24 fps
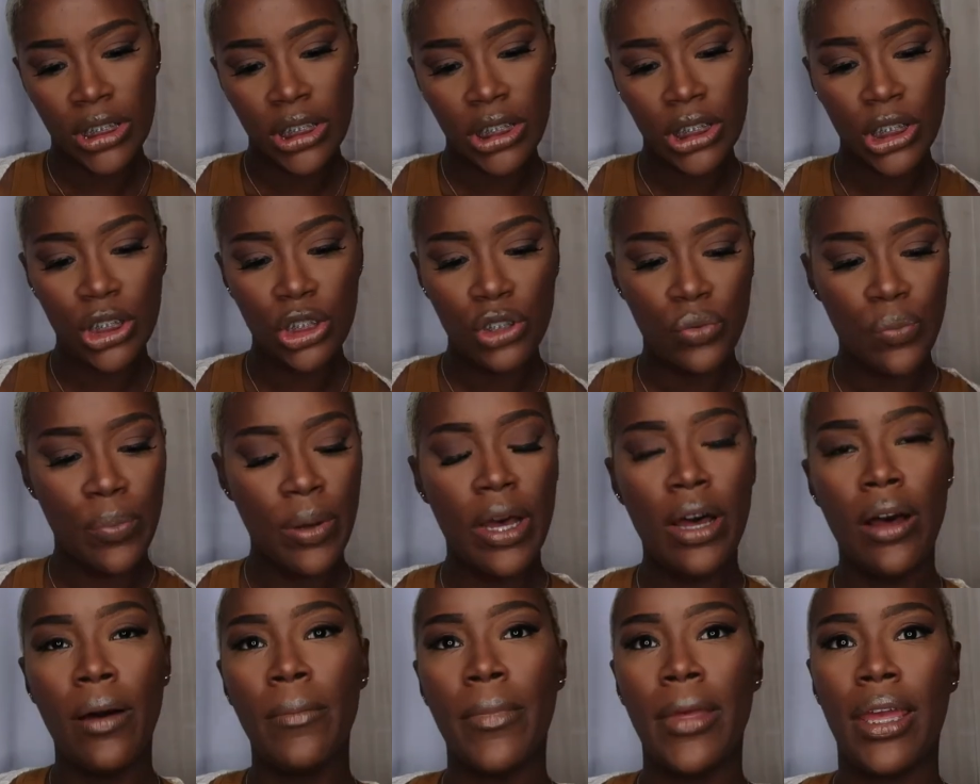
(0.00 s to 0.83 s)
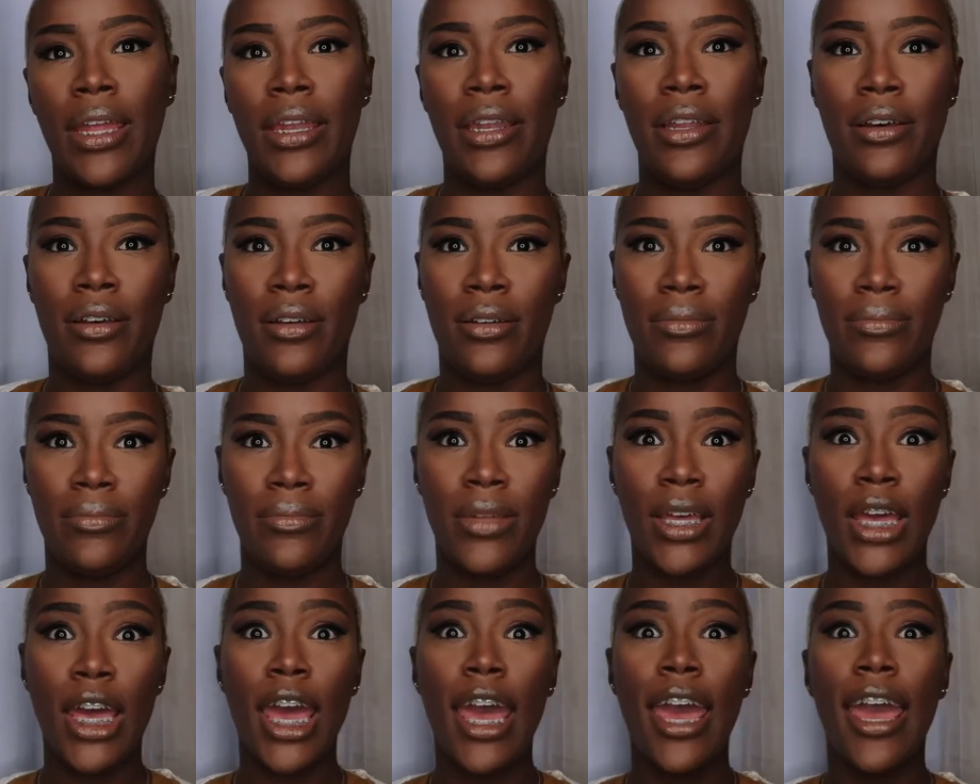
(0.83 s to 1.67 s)
Should you pump and dump?
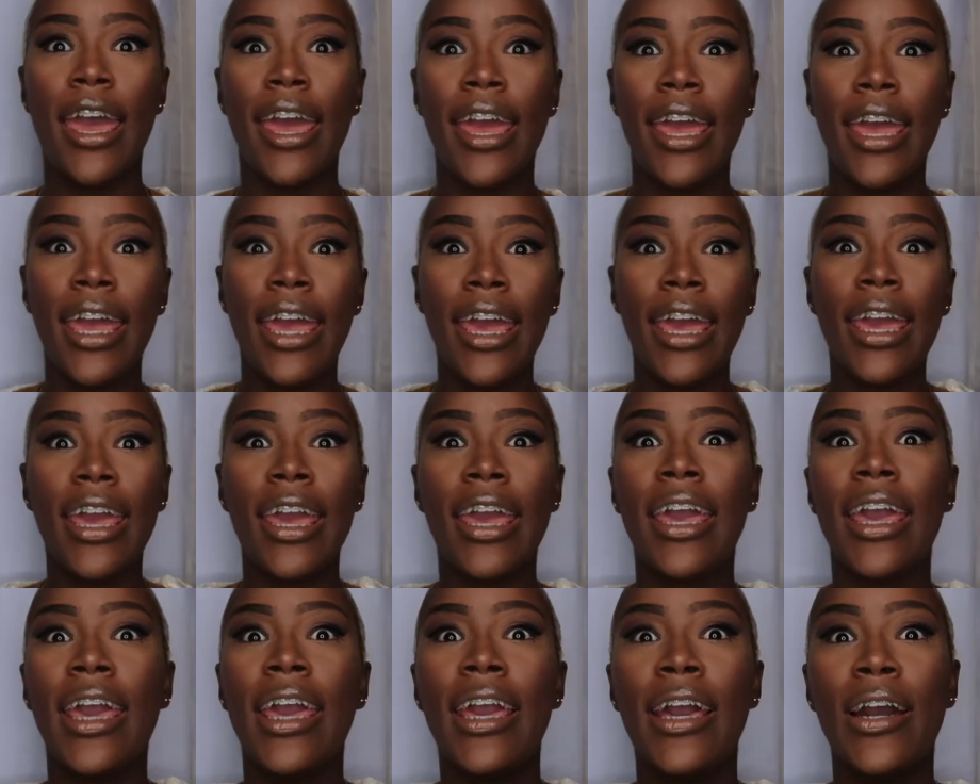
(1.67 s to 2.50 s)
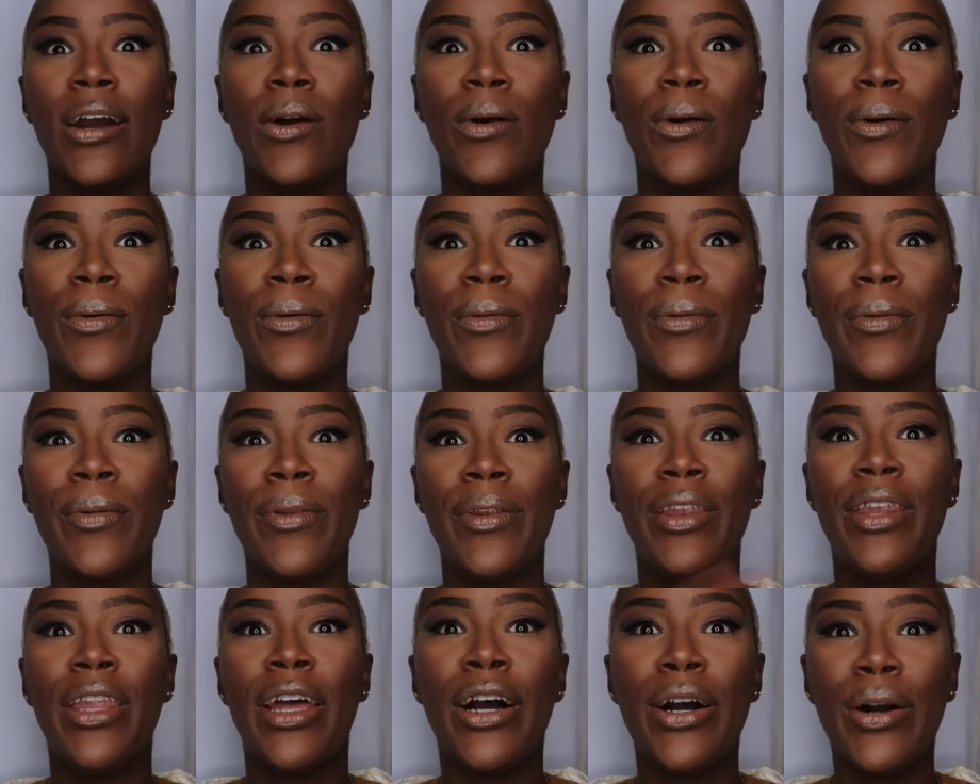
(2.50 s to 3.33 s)
Hell
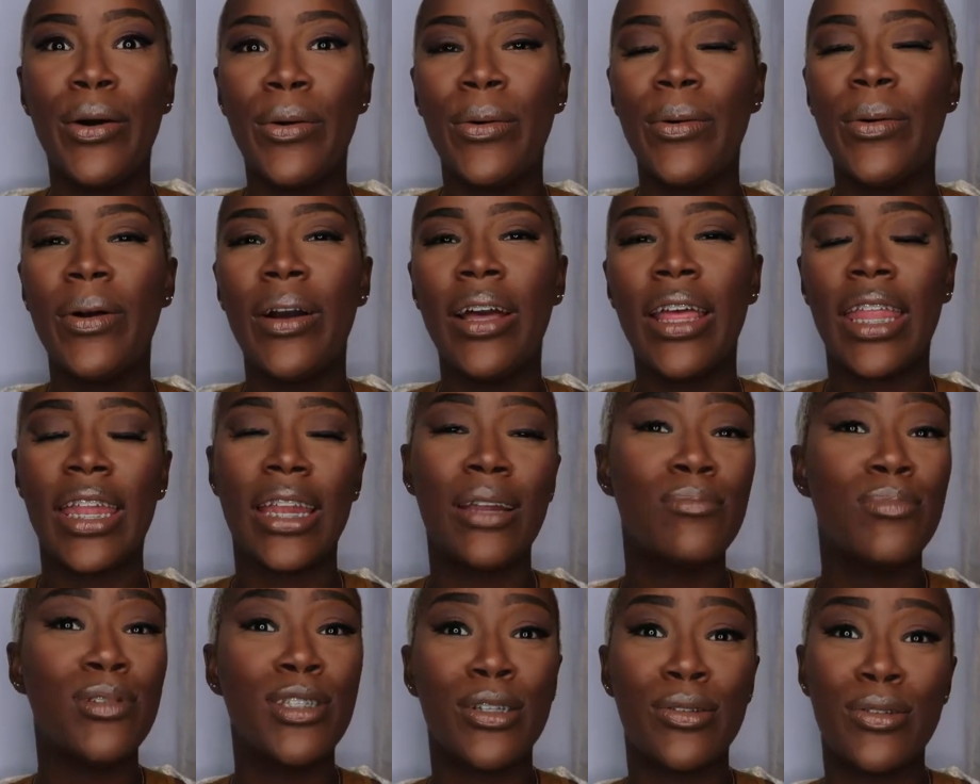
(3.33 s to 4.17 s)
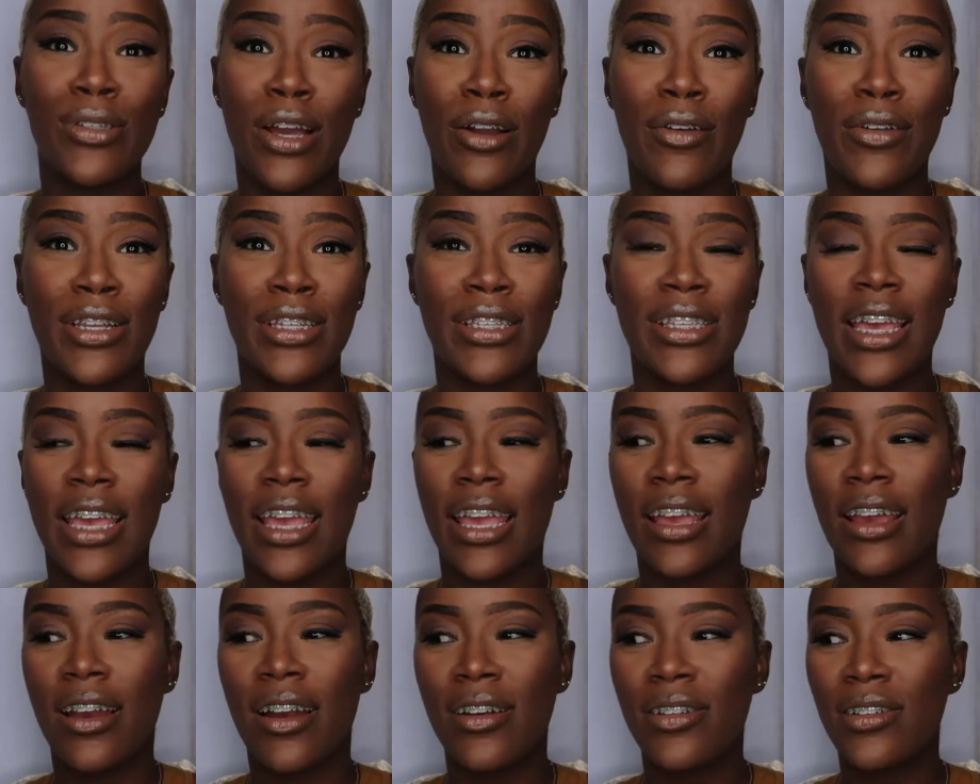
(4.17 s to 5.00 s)
no. And I'm so sorry to
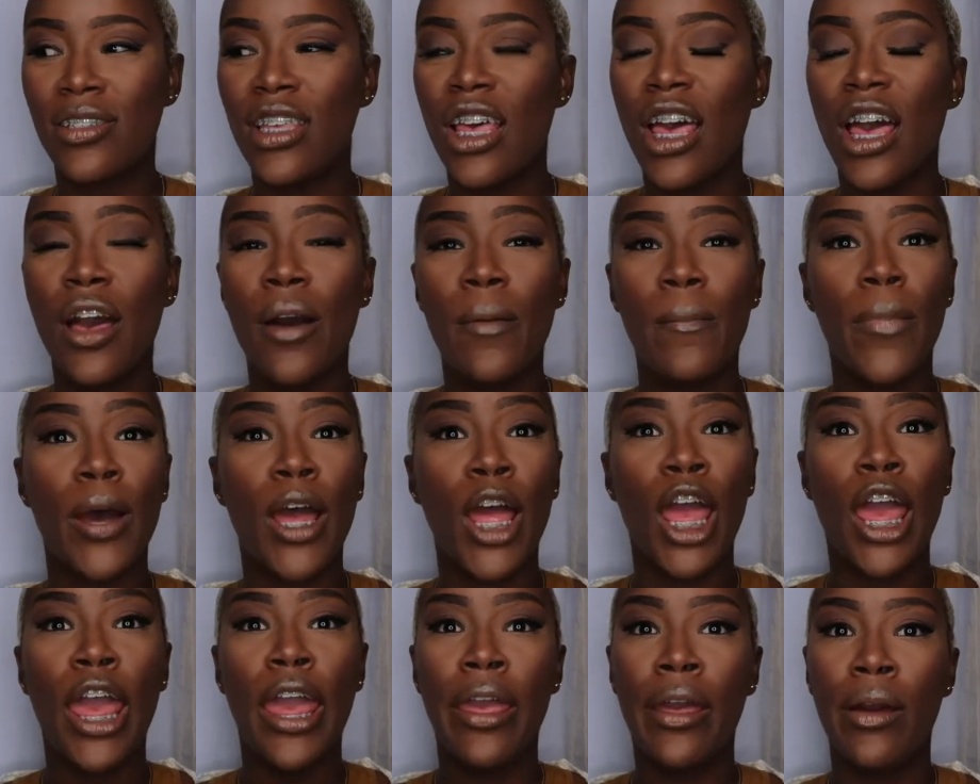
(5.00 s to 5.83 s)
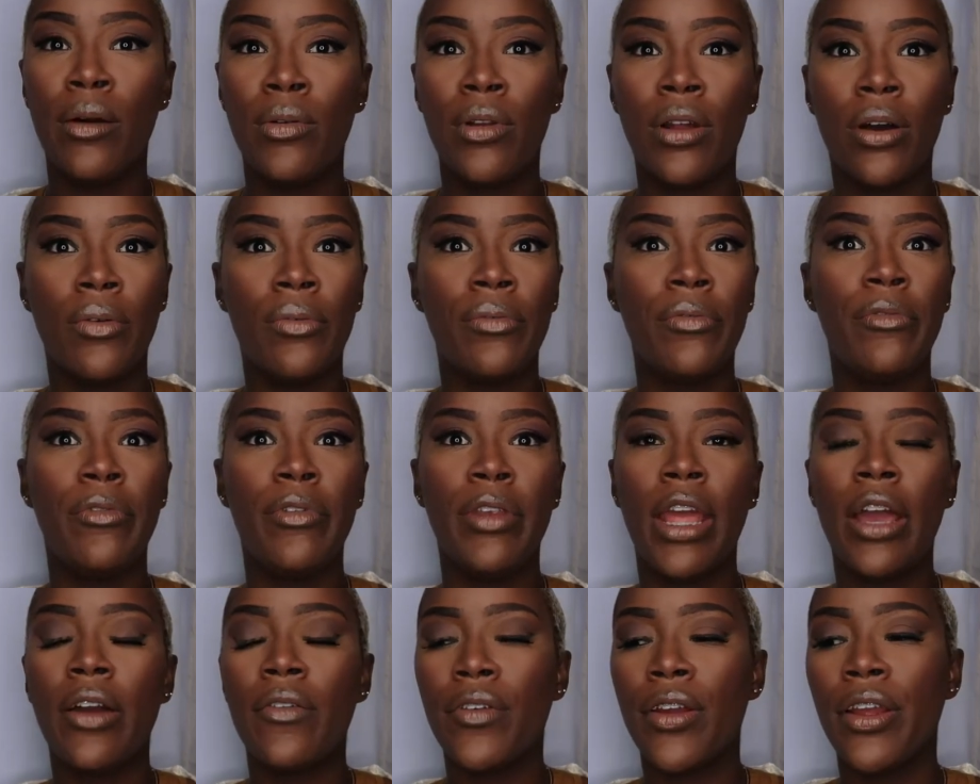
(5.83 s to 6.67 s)
say curse, but hell no.
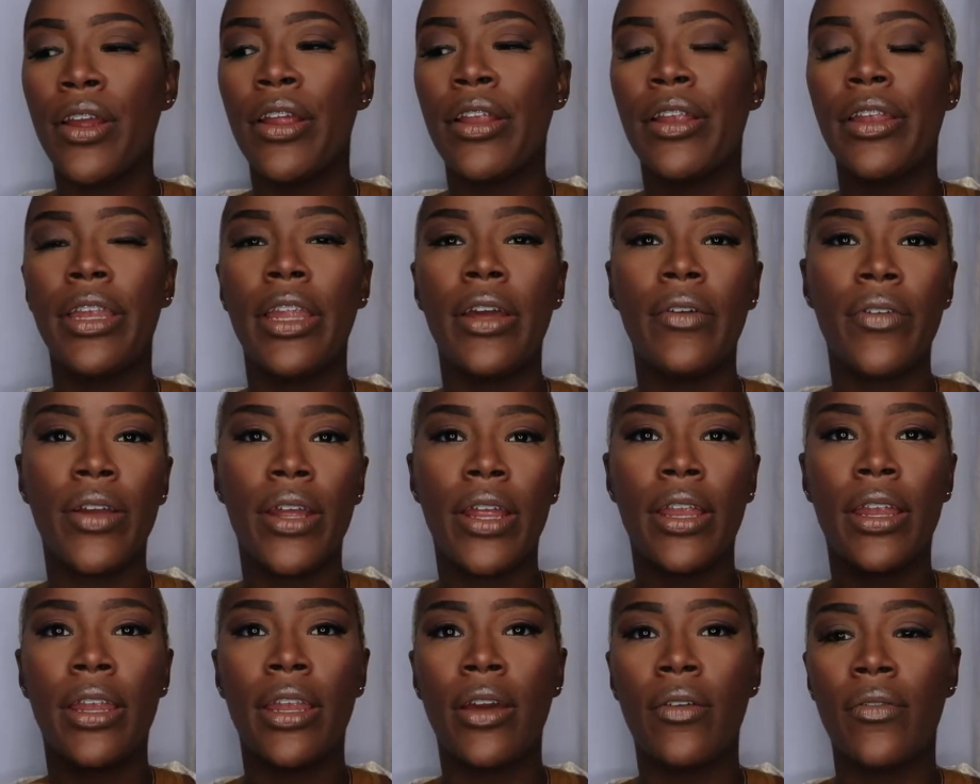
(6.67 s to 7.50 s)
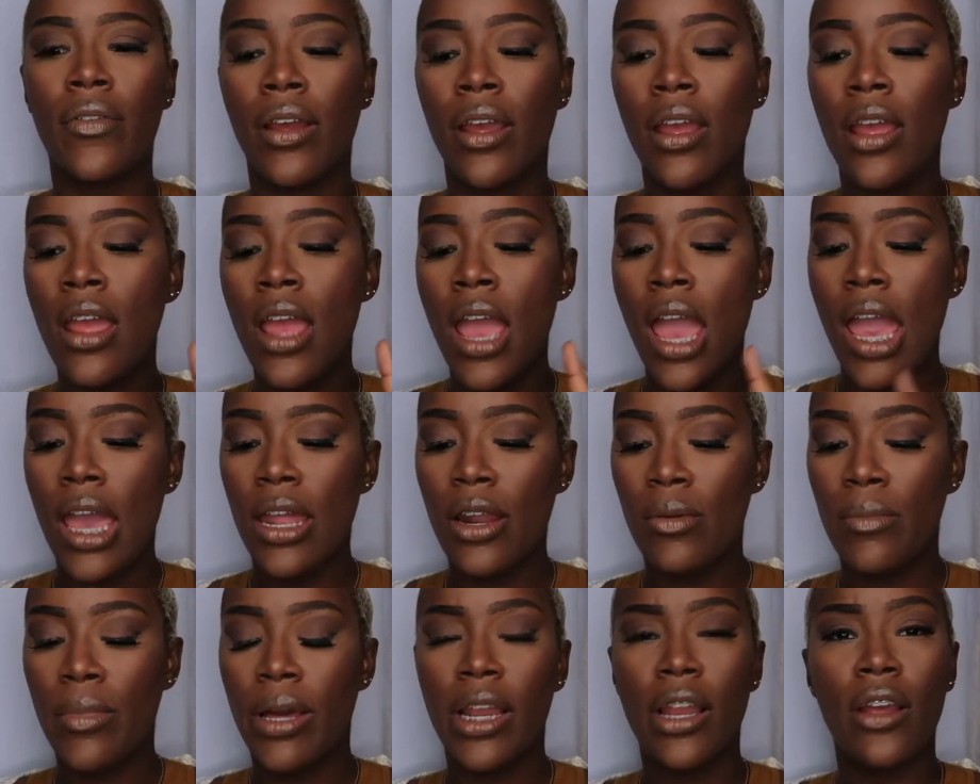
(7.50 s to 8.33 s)
Never, never, never. It
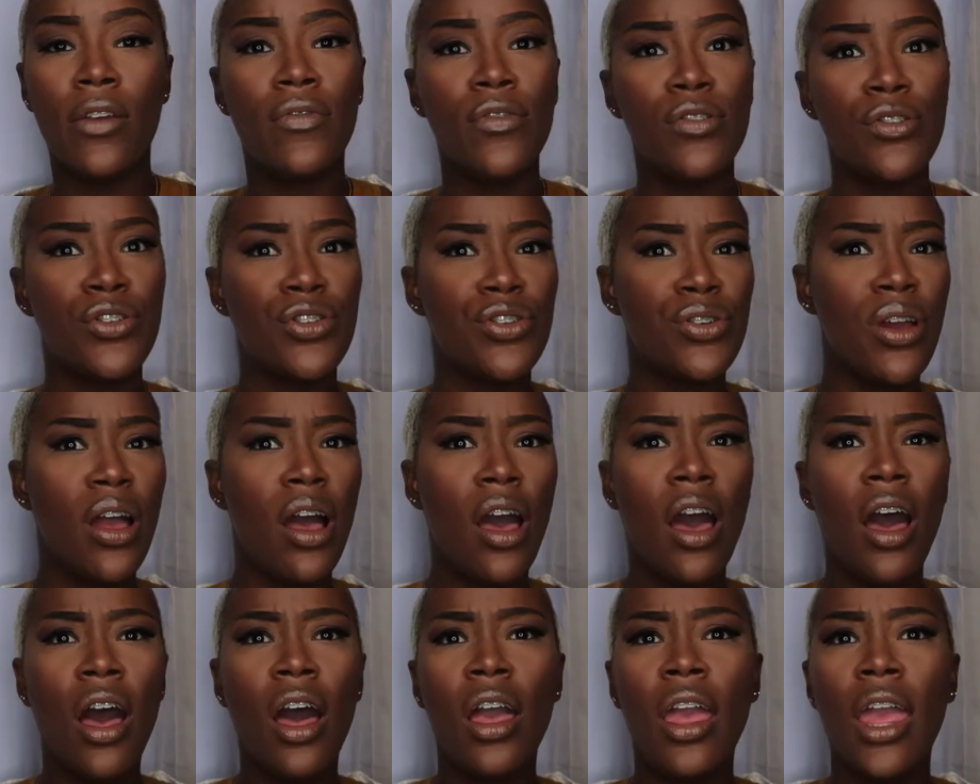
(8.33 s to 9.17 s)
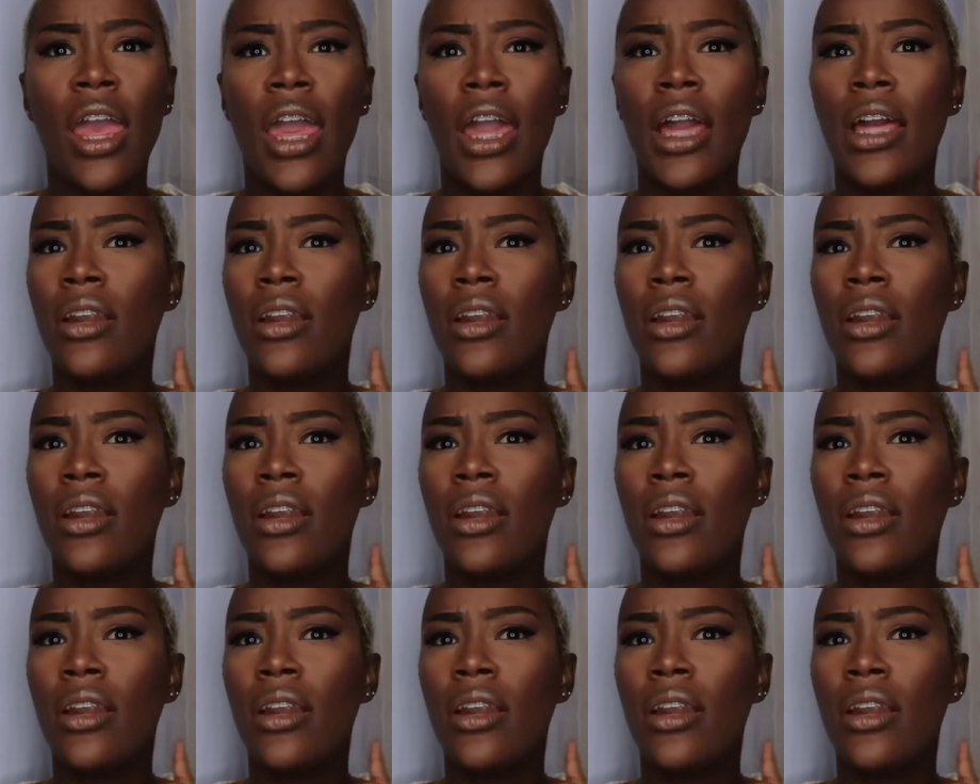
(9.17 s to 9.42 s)
don't matter if you're drunk.